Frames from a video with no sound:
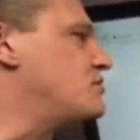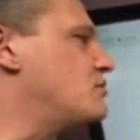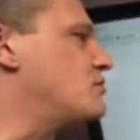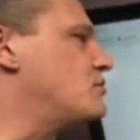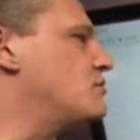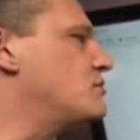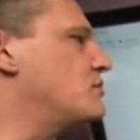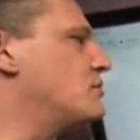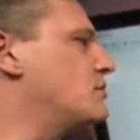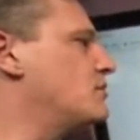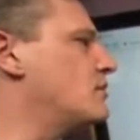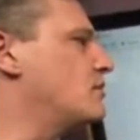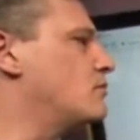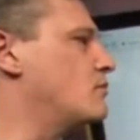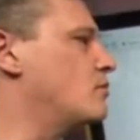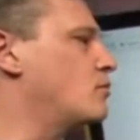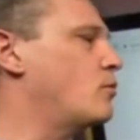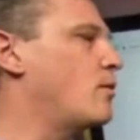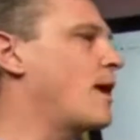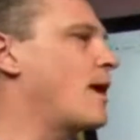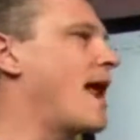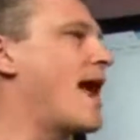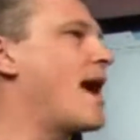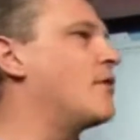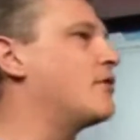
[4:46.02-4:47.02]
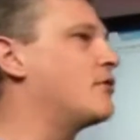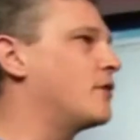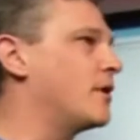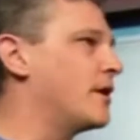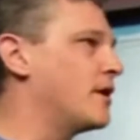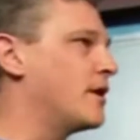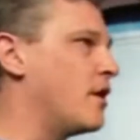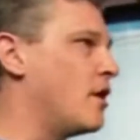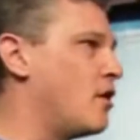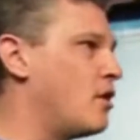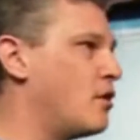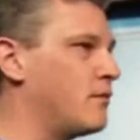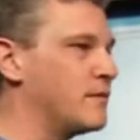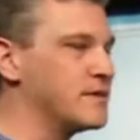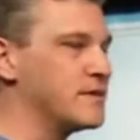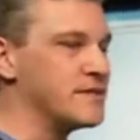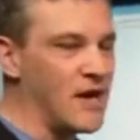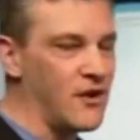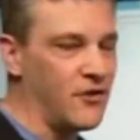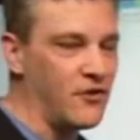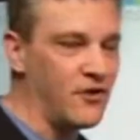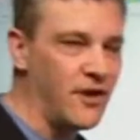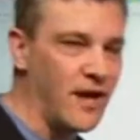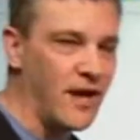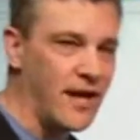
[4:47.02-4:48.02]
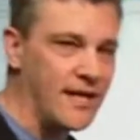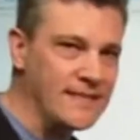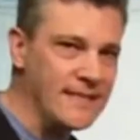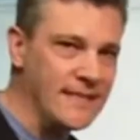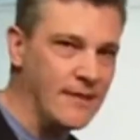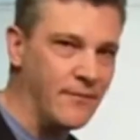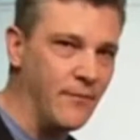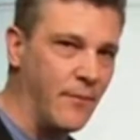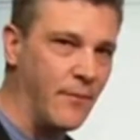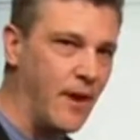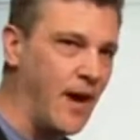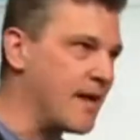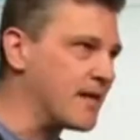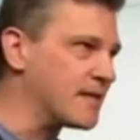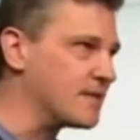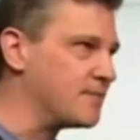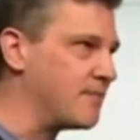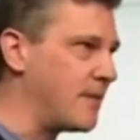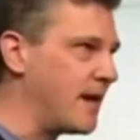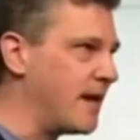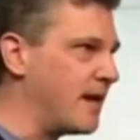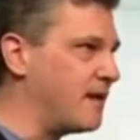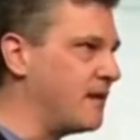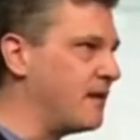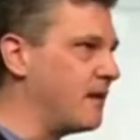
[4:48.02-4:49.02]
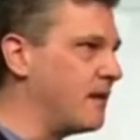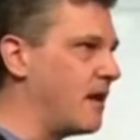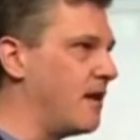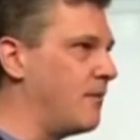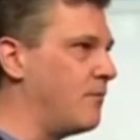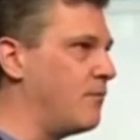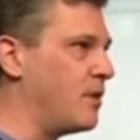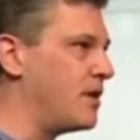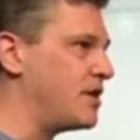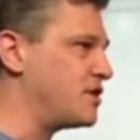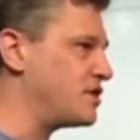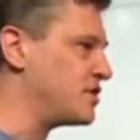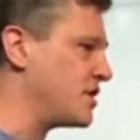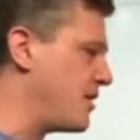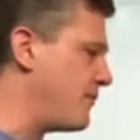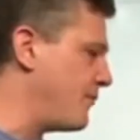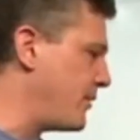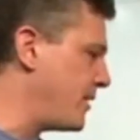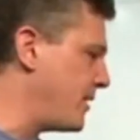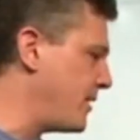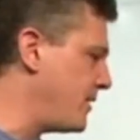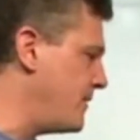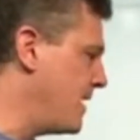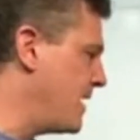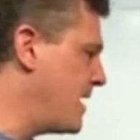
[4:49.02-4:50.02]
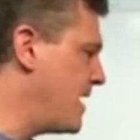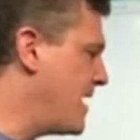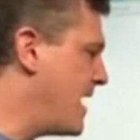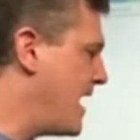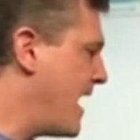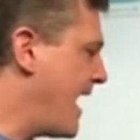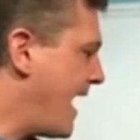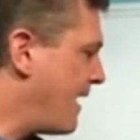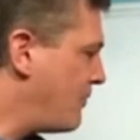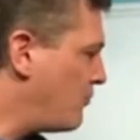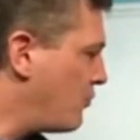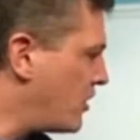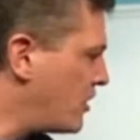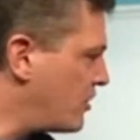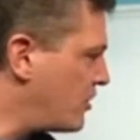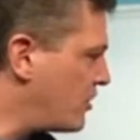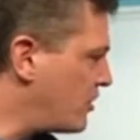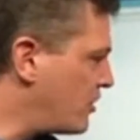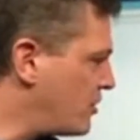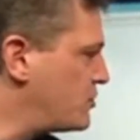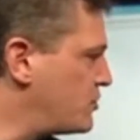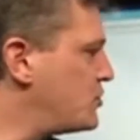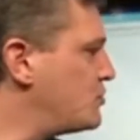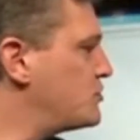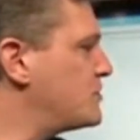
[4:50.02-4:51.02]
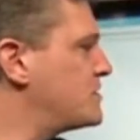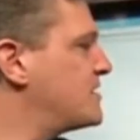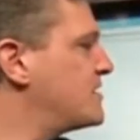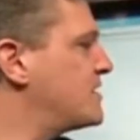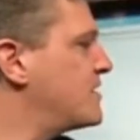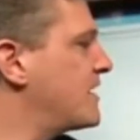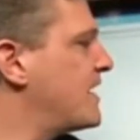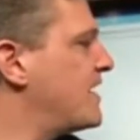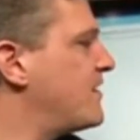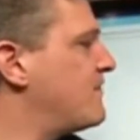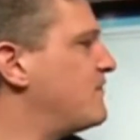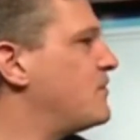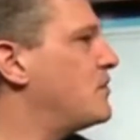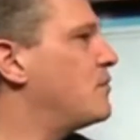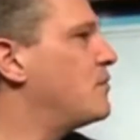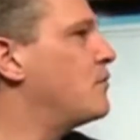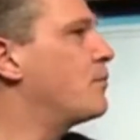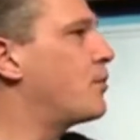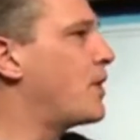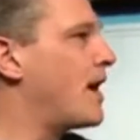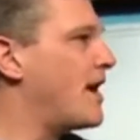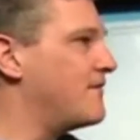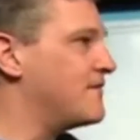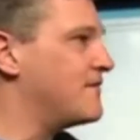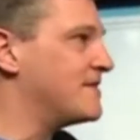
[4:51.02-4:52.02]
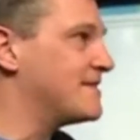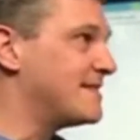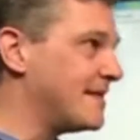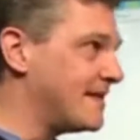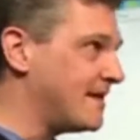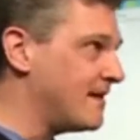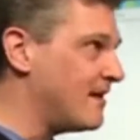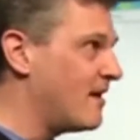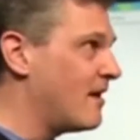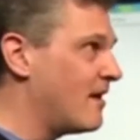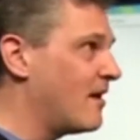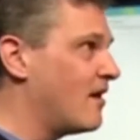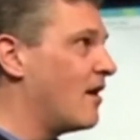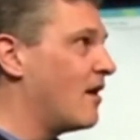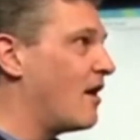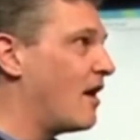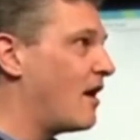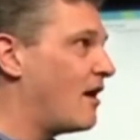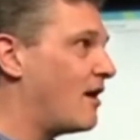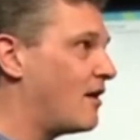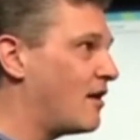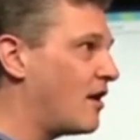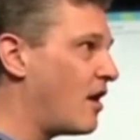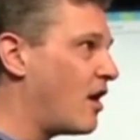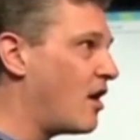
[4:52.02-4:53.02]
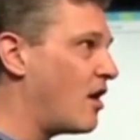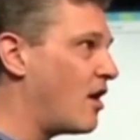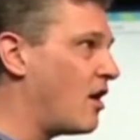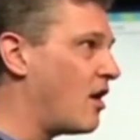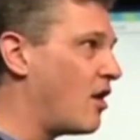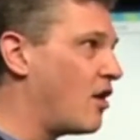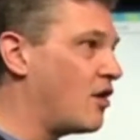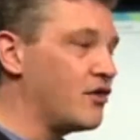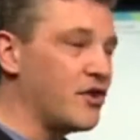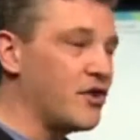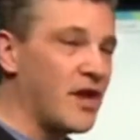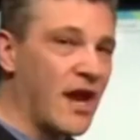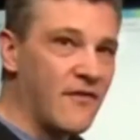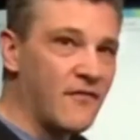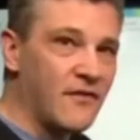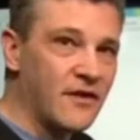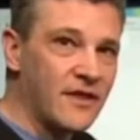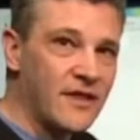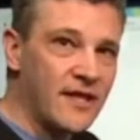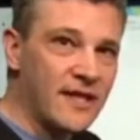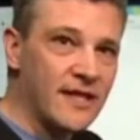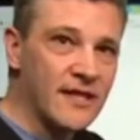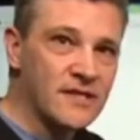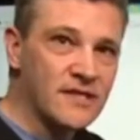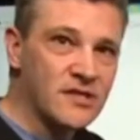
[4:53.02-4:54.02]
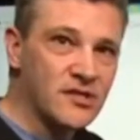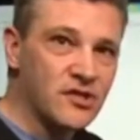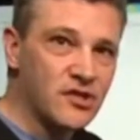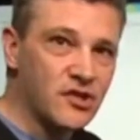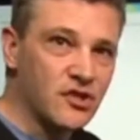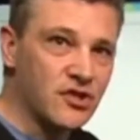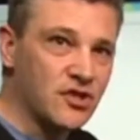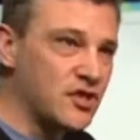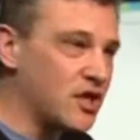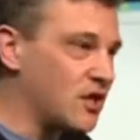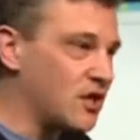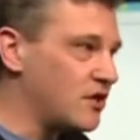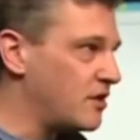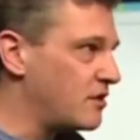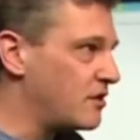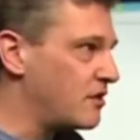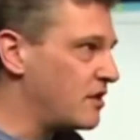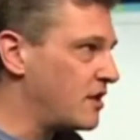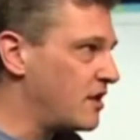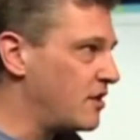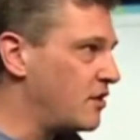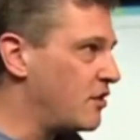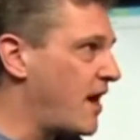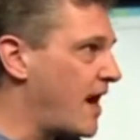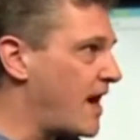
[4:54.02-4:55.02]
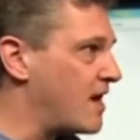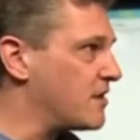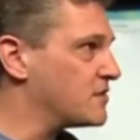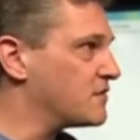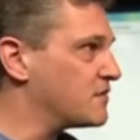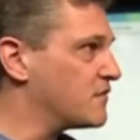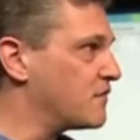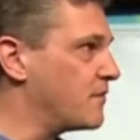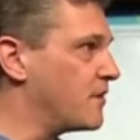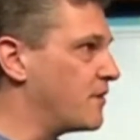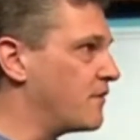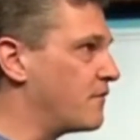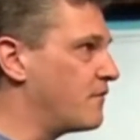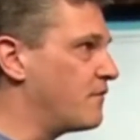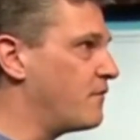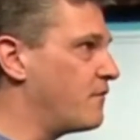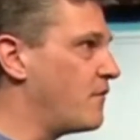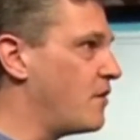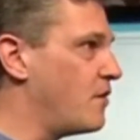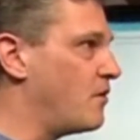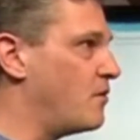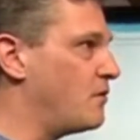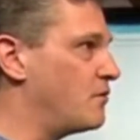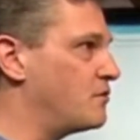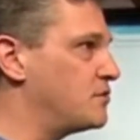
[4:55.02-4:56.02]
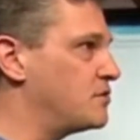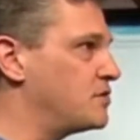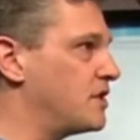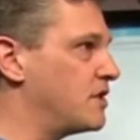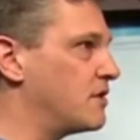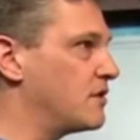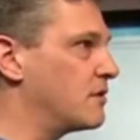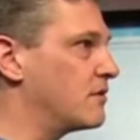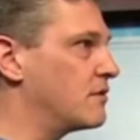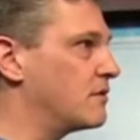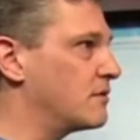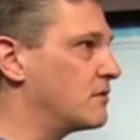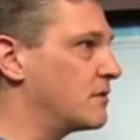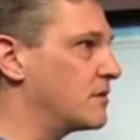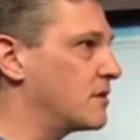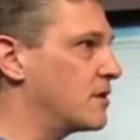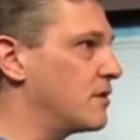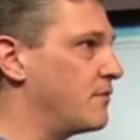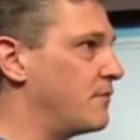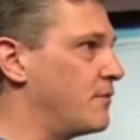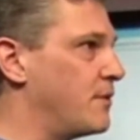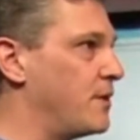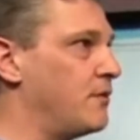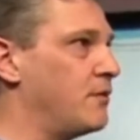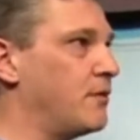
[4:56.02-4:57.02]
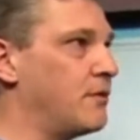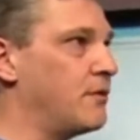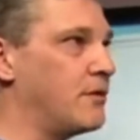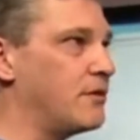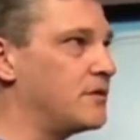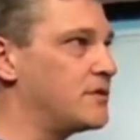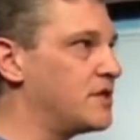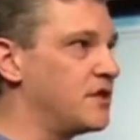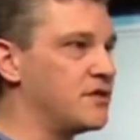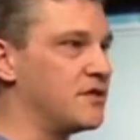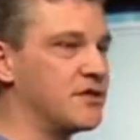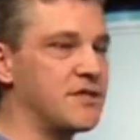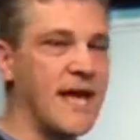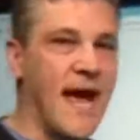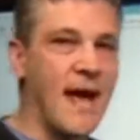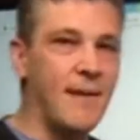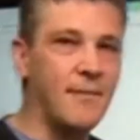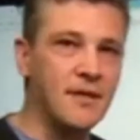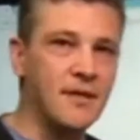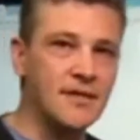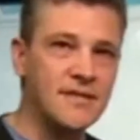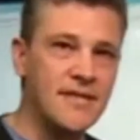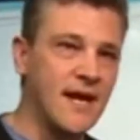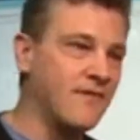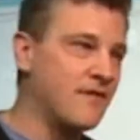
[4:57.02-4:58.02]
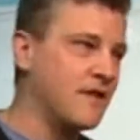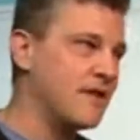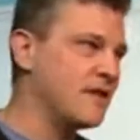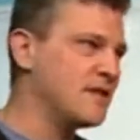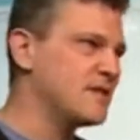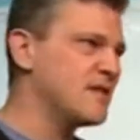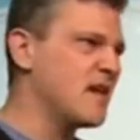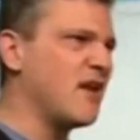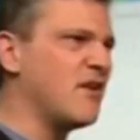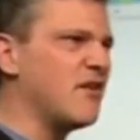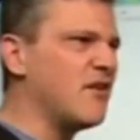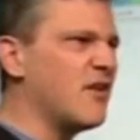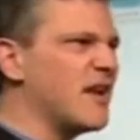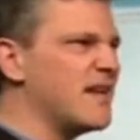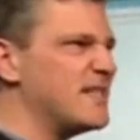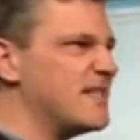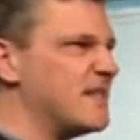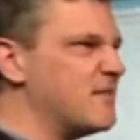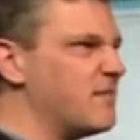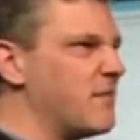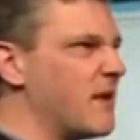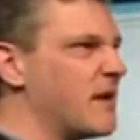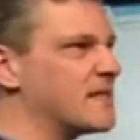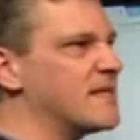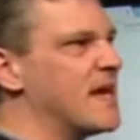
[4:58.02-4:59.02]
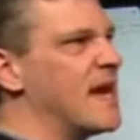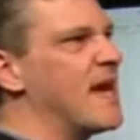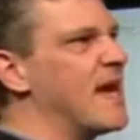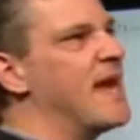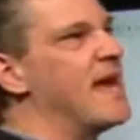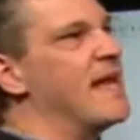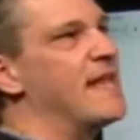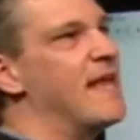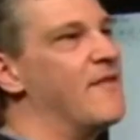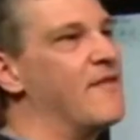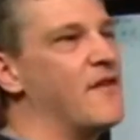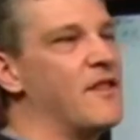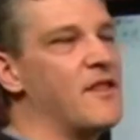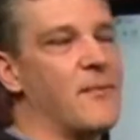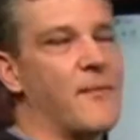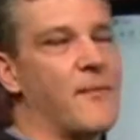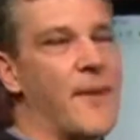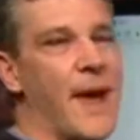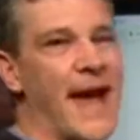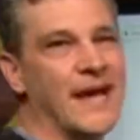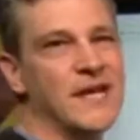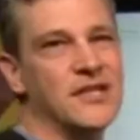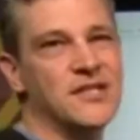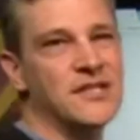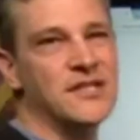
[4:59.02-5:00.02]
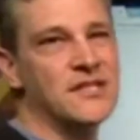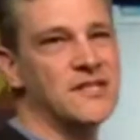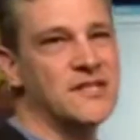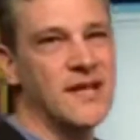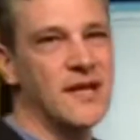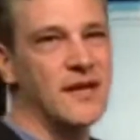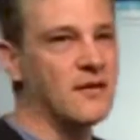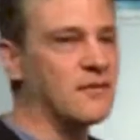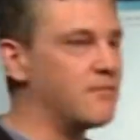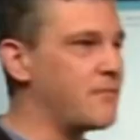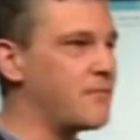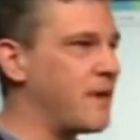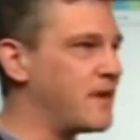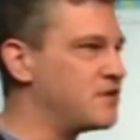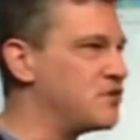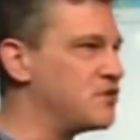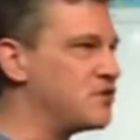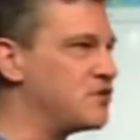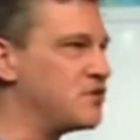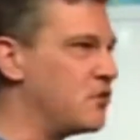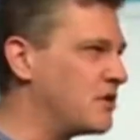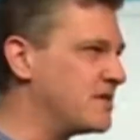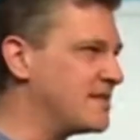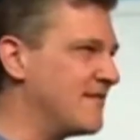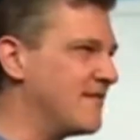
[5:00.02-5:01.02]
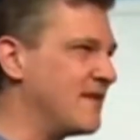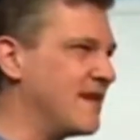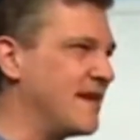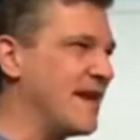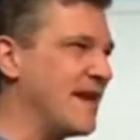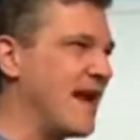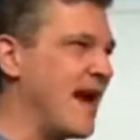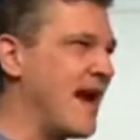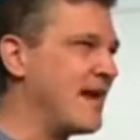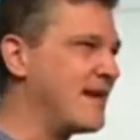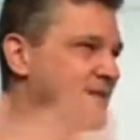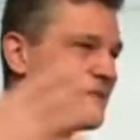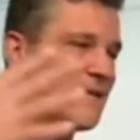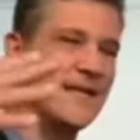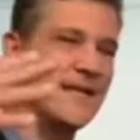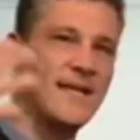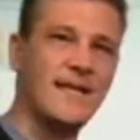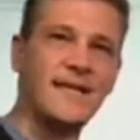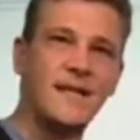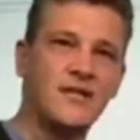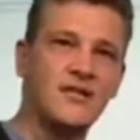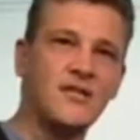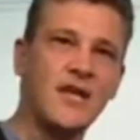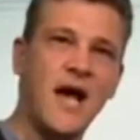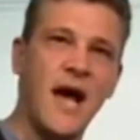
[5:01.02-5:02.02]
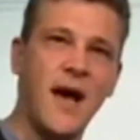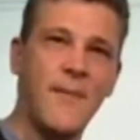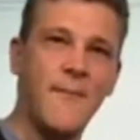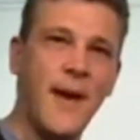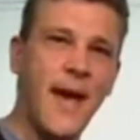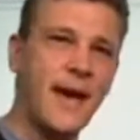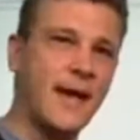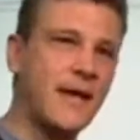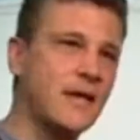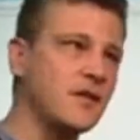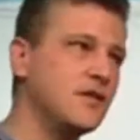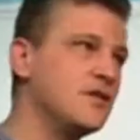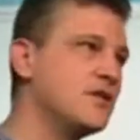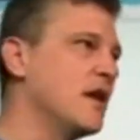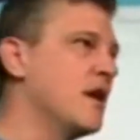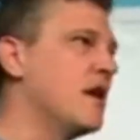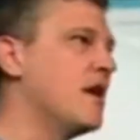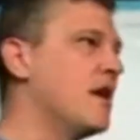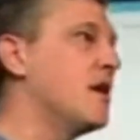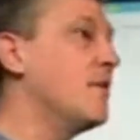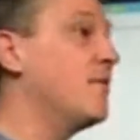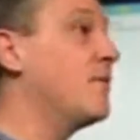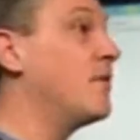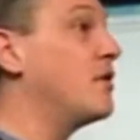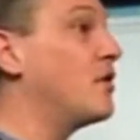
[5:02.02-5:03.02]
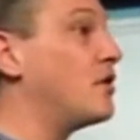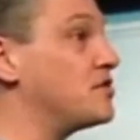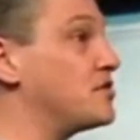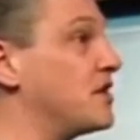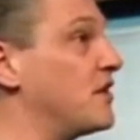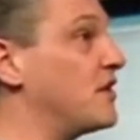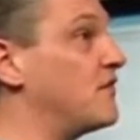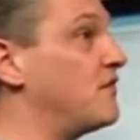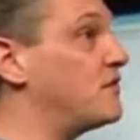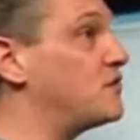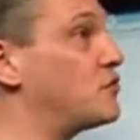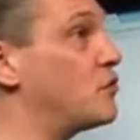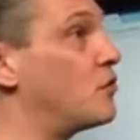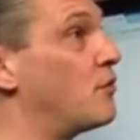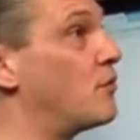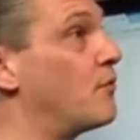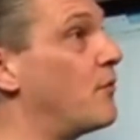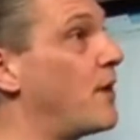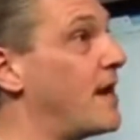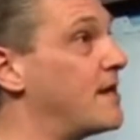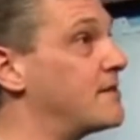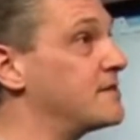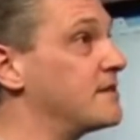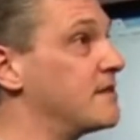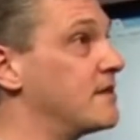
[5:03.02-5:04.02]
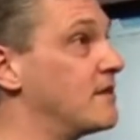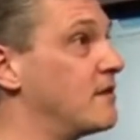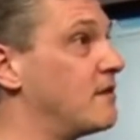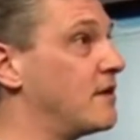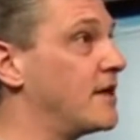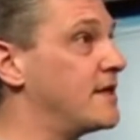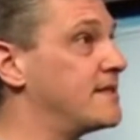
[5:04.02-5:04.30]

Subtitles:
your router at home. It's 119 bucks by a British company. And what it'll do is it'll give you privacy on everything that's searched in your house, from your phone to your computer to your tablet to everything. It's 119 bucks. They have other packages there. About 279 is, I think, their top package. But it also gives you Tor browsing and all